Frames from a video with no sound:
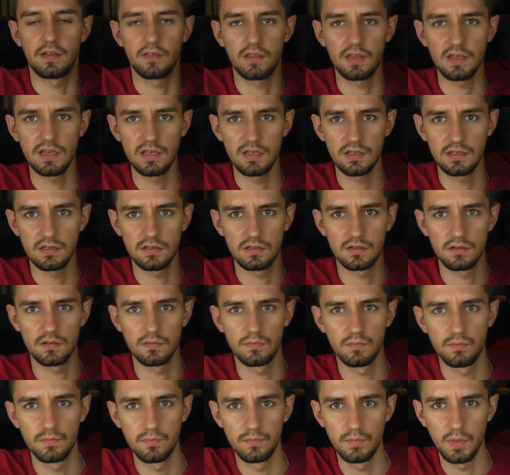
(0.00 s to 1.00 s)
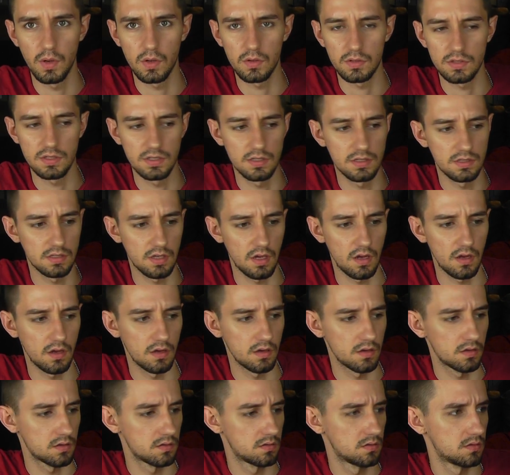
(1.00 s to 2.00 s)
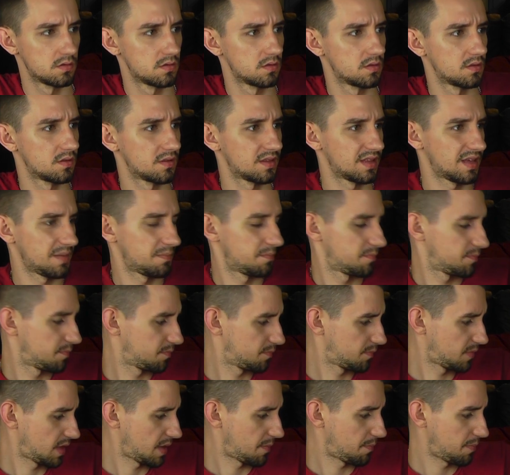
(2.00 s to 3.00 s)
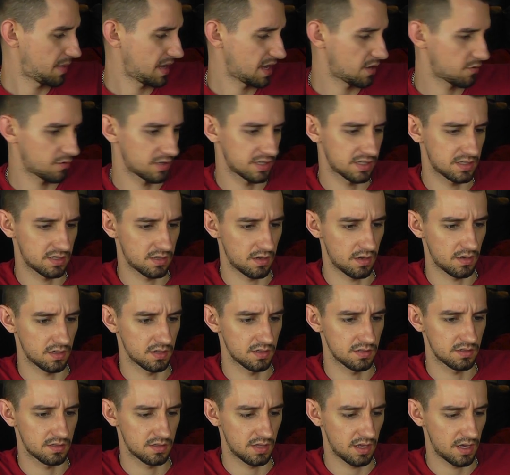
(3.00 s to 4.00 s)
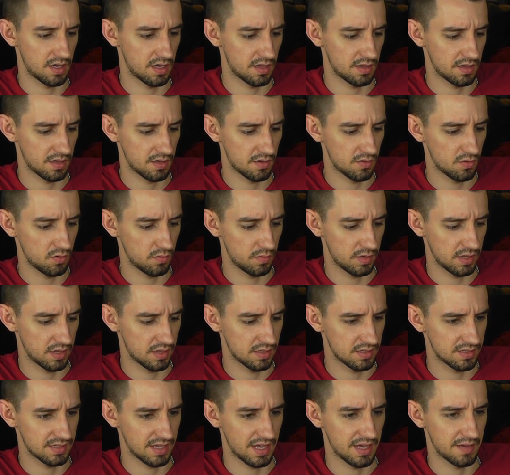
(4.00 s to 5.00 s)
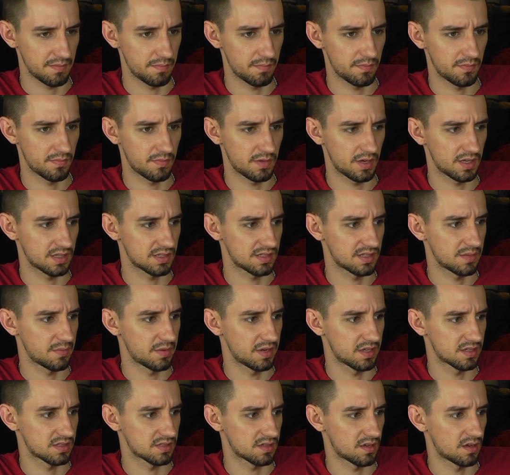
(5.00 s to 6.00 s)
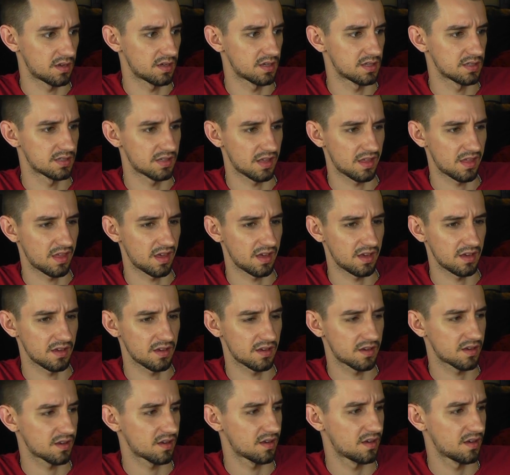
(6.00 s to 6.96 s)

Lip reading: Now these boxes are, they're bigger in size. They're normally the same, a similar size, I think.